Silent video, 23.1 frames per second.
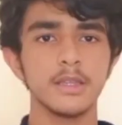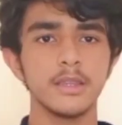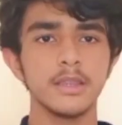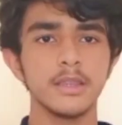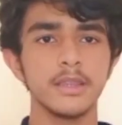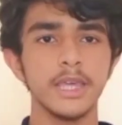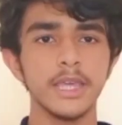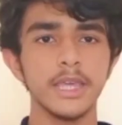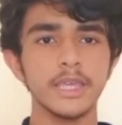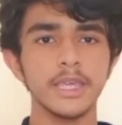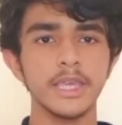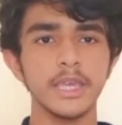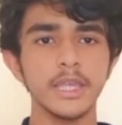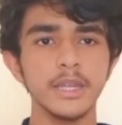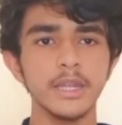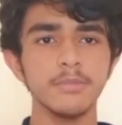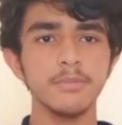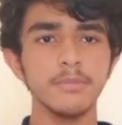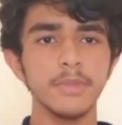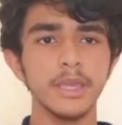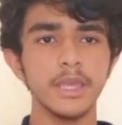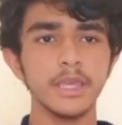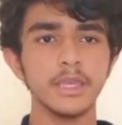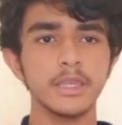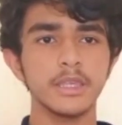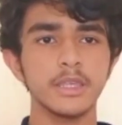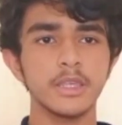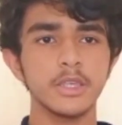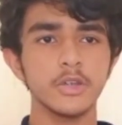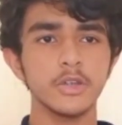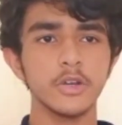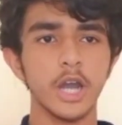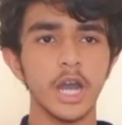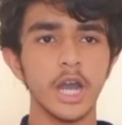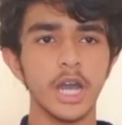They can make
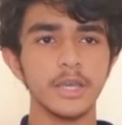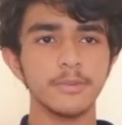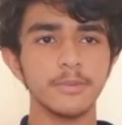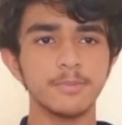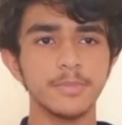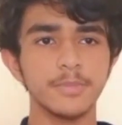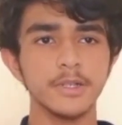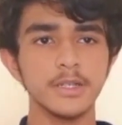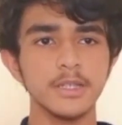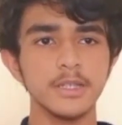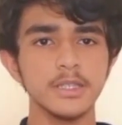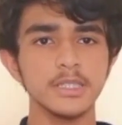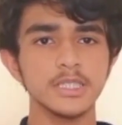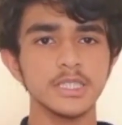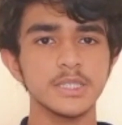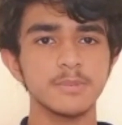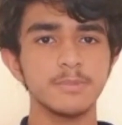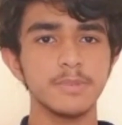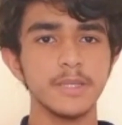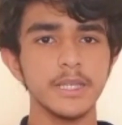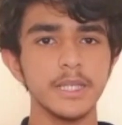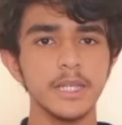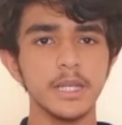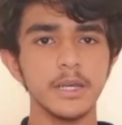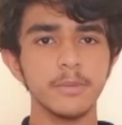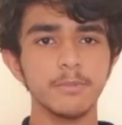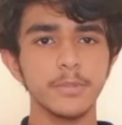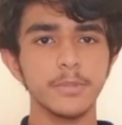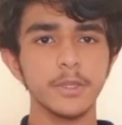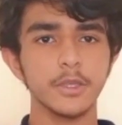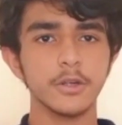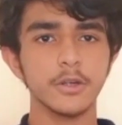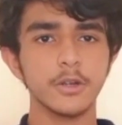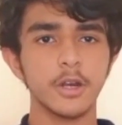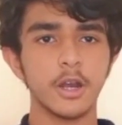you hyper, speed up
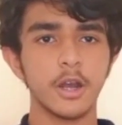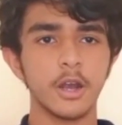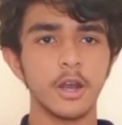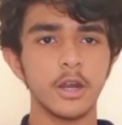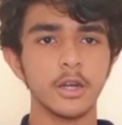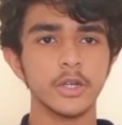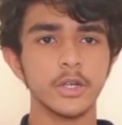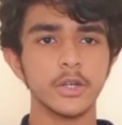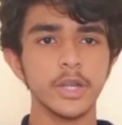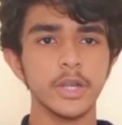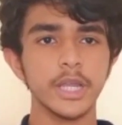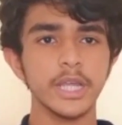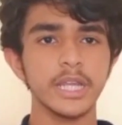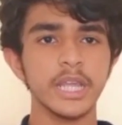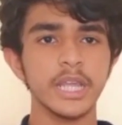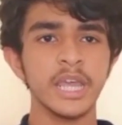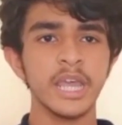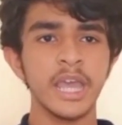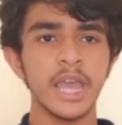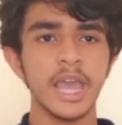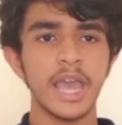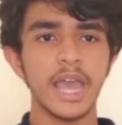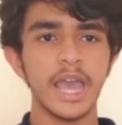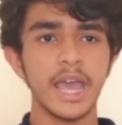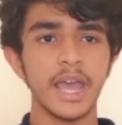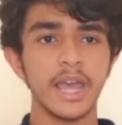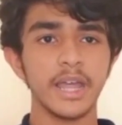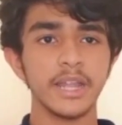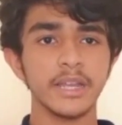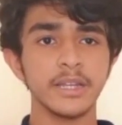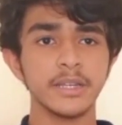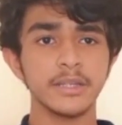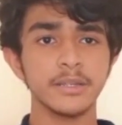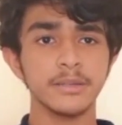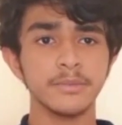your heart rate,
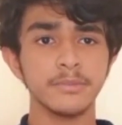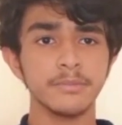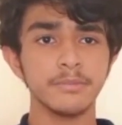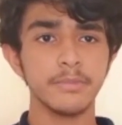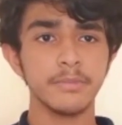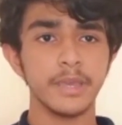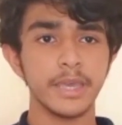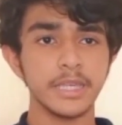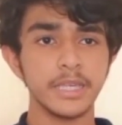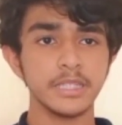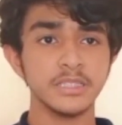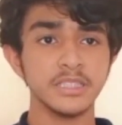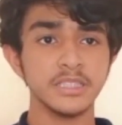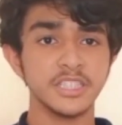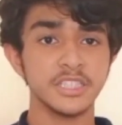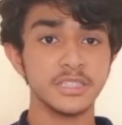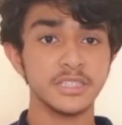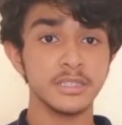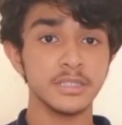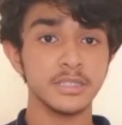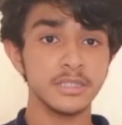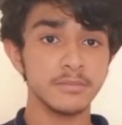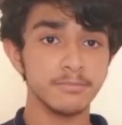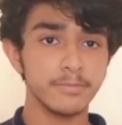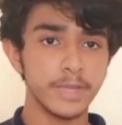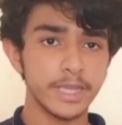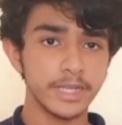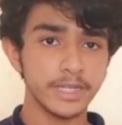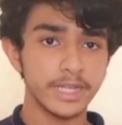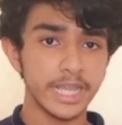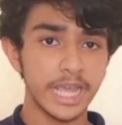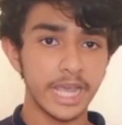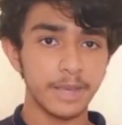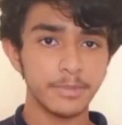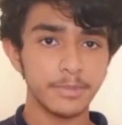and may, may
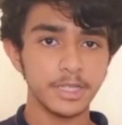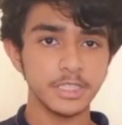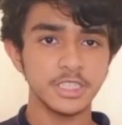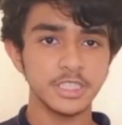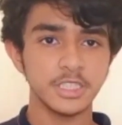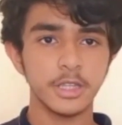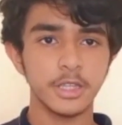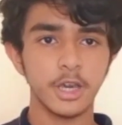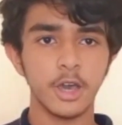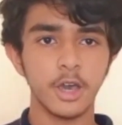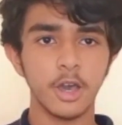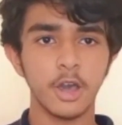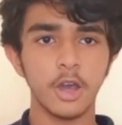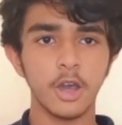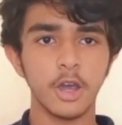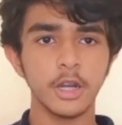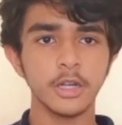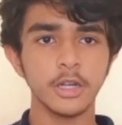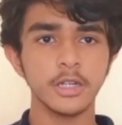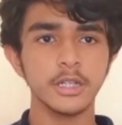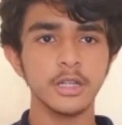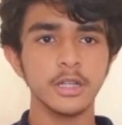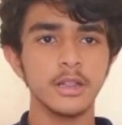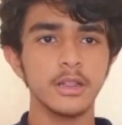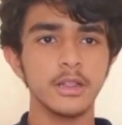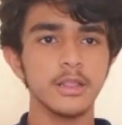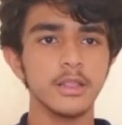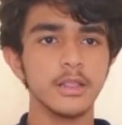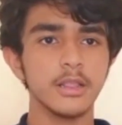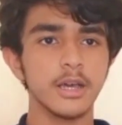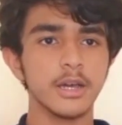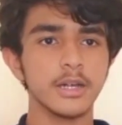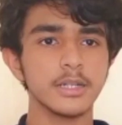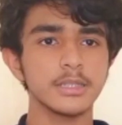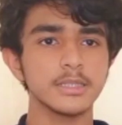damage the heart,
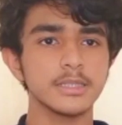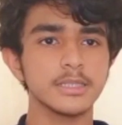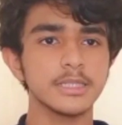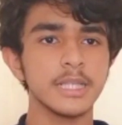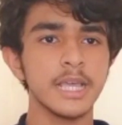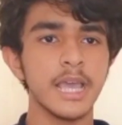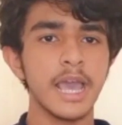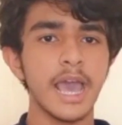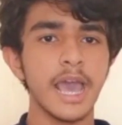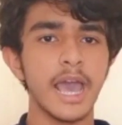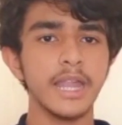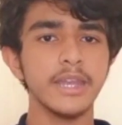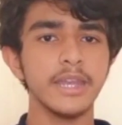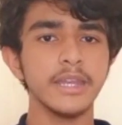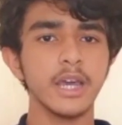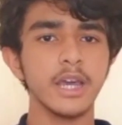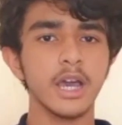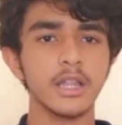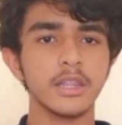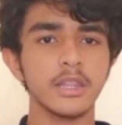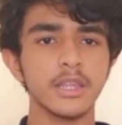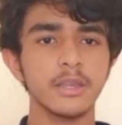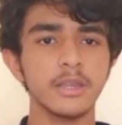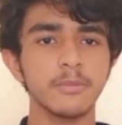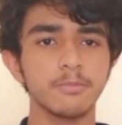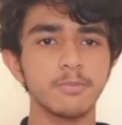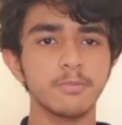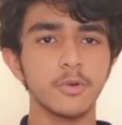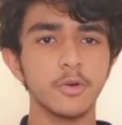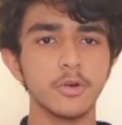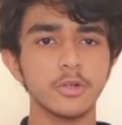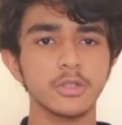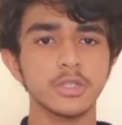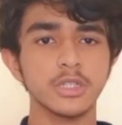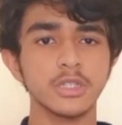lungs, and other
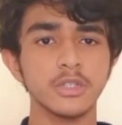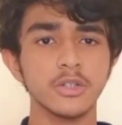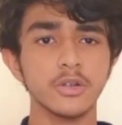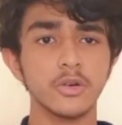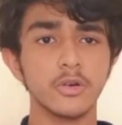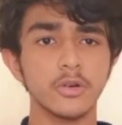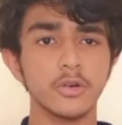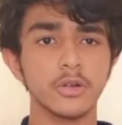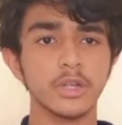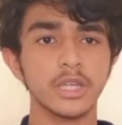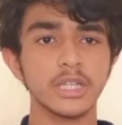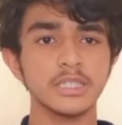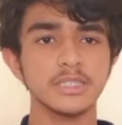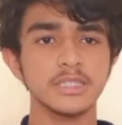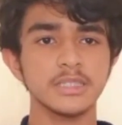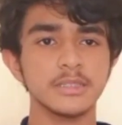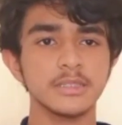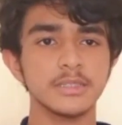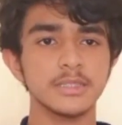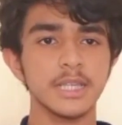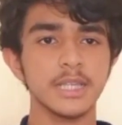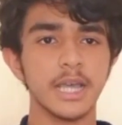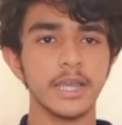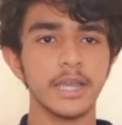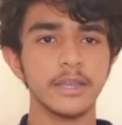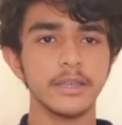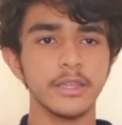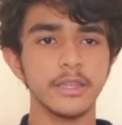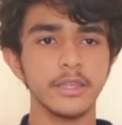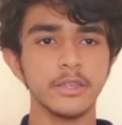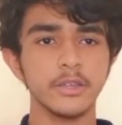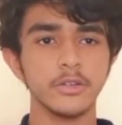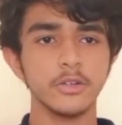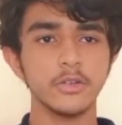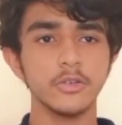important organs inside
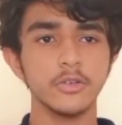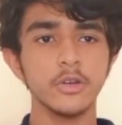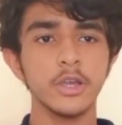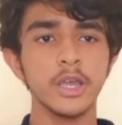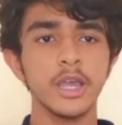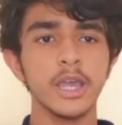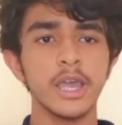you